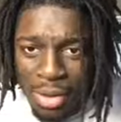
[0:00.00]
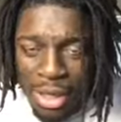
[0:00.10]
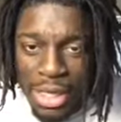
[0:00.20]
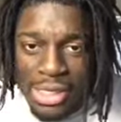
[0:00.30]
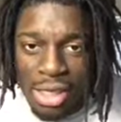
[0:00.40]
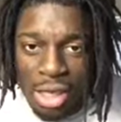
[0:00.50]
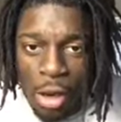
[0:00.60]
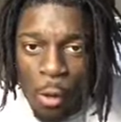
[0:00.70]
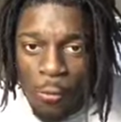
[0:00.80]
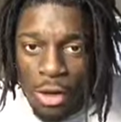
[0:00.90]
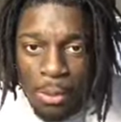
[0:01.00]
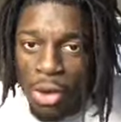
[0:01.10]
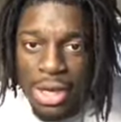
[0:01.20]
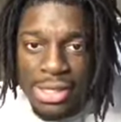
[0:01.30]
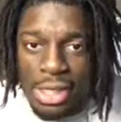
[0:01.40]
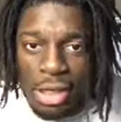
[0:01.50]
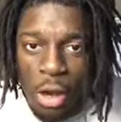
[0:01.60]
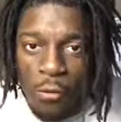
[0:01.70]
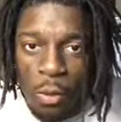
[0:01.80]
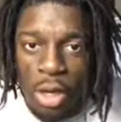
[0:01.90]
He took over, bro. He took
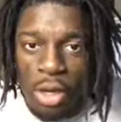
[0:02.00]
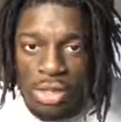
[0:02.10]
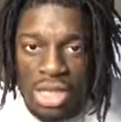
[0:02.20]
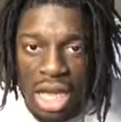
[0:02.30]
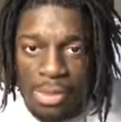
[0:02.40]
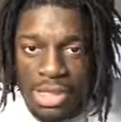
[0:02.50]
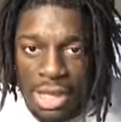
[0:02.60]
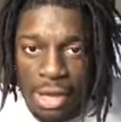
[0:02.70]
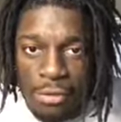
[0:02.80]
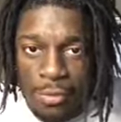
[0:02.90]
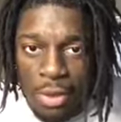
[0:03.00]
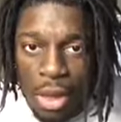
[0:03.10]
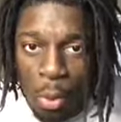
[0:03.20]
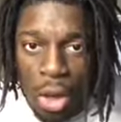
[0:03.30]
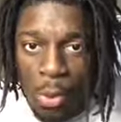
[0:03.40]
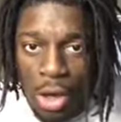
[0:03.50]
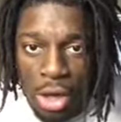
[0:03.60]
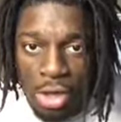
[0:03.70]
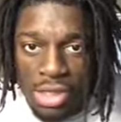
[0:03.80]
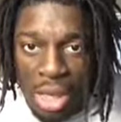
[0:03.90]
over when Earl Thomas left. Well, when
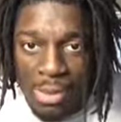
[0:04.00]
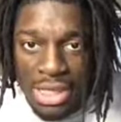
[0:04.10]
Earl Thomas